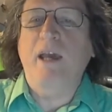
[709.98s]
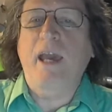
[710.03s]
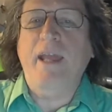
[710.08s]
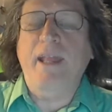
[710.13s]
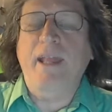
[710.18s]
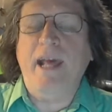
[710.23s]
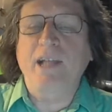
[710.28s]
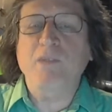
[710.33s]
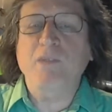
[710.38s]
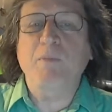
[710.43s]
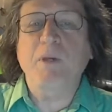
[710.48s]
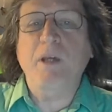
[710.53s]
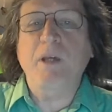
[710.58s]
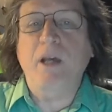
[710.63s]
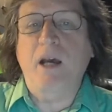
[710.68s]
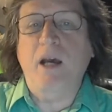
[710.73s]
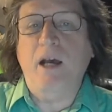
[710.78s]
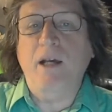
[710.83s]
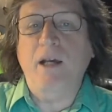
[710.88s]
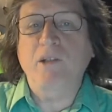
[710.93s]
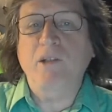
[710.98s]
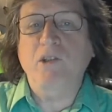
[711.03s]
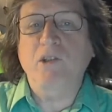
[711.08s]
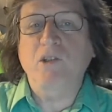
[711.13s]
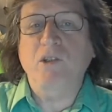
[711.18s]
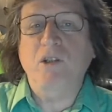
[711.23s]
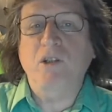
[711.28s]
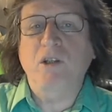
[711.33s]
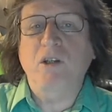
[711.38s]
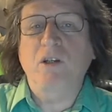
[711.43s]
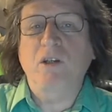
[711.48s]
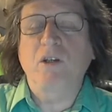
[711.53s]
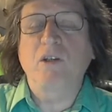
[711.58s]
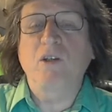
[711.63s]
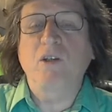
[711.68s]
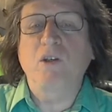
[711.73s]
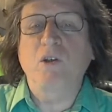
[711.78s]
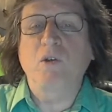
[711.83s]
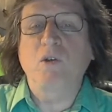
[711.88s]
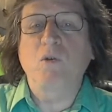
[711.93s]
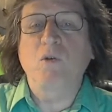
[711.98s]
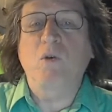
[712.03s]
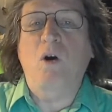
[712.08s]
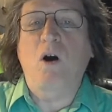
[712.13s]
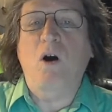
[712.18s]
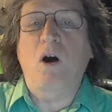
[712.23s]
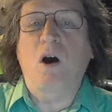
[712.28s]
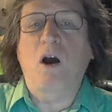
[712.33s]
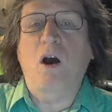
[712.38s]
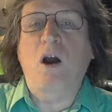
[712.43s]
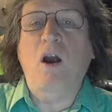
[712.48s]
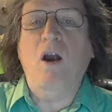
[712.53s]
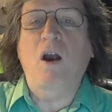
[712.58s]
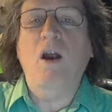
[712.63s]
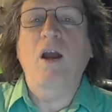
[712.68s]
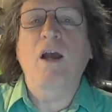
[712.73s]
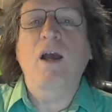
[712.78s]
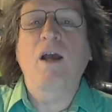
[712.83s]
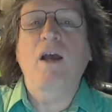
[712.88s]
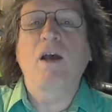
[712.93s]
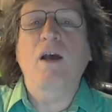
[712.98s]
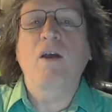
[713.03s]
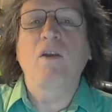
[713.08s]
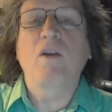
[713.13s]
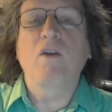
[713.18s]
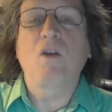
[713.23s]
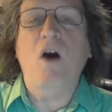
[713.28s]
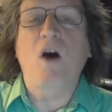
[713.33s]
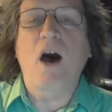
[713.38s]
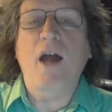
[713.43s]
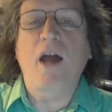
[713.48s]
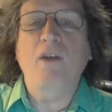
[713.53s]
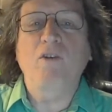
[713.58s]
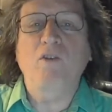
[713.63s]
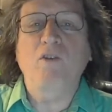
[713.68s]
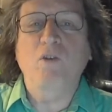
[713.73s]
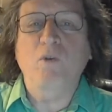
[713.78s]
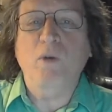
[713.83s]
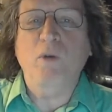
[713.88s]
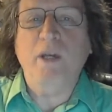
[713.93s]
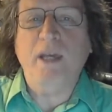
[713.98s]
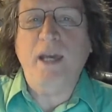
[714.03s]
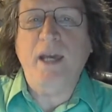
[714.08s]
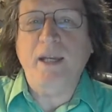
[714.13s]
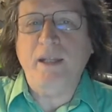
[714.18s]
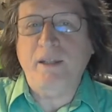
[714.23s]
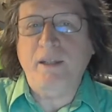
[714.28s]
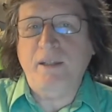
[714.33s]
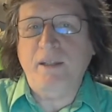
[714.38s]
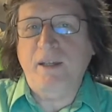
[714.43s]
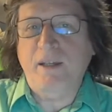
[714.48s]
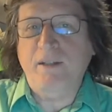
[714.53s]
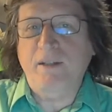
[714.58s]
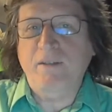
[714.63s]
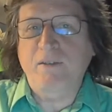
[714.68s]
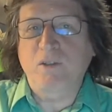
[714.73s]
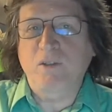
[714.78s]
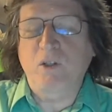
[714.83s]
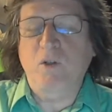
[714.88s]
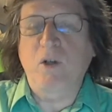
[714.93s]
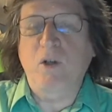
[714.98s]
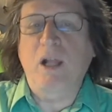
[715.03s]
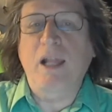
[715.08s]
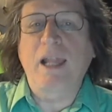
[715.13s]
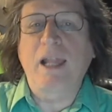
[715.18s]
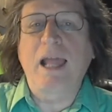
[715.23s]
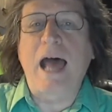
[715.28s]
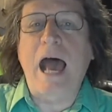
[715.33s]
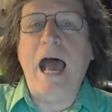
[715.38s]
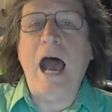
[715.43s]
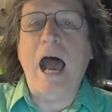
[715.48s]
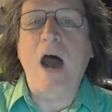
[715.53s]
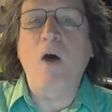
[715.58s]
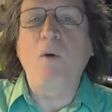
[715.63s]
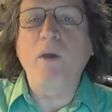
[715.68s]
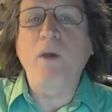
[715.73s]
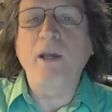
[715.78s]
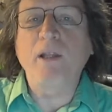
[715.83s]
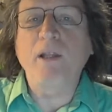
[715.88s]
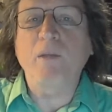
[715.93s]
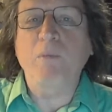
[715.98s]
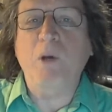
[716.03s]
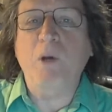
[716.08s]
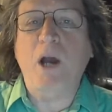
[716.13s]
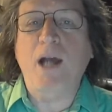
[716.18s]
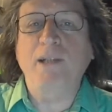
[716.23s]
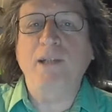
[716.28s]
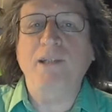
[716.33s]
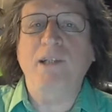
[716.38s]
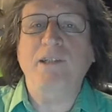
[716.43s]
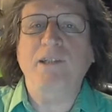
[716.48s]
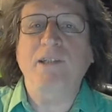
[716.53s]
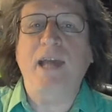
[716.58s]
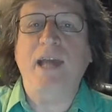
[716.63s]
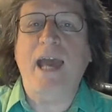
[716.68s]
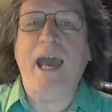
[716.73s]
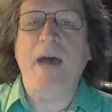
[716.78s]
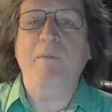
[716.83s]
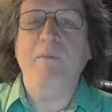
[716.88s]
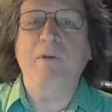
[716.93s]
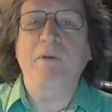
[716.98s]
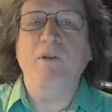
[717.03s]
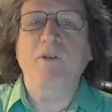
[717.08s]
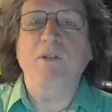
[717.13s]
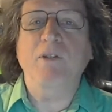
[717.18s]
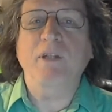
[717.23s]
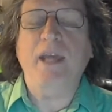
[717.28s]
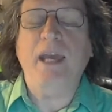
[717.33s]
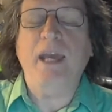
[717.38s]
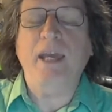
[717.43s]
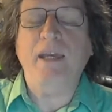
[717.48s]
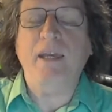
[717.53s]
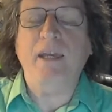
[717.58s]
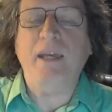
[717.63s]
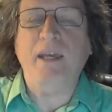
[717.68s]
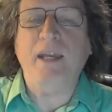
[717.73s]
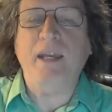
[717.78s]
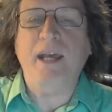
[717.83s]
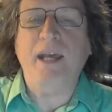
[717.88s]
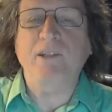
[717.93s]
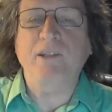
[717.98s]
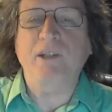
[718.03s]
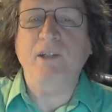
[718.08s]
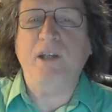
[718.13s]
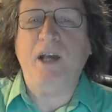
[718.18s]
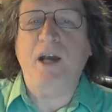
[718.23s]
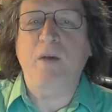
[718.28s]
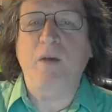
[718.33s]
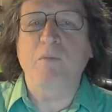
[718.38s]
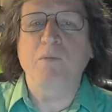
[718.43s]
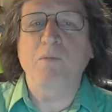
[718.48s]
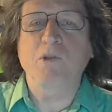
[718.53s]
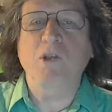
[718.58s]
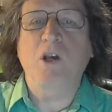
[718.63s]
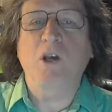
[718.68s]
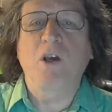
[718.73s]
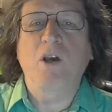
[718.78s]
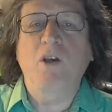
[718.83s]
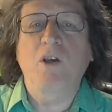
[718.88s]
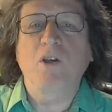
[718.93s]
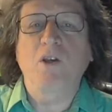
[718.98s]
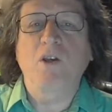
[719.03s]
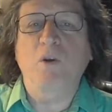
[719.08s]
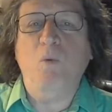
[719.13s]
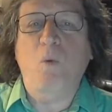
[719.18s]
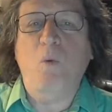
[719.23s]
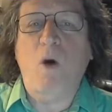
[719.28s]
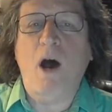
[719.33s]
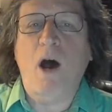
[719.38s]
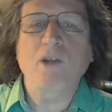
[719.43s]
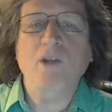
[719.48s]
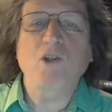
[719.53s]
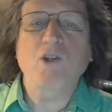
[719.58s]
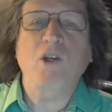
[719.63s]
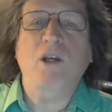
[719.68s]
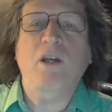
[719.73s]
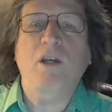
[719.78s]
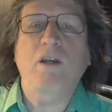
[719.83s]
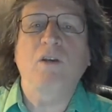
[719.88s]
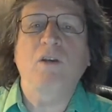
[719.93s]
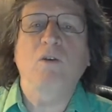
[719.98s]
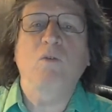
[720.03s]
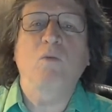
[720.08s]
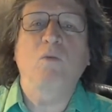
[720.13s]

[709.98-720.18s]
And that's because you are not doing anything. You're allowing the process to happen. You're taking it as it comes. You're watching,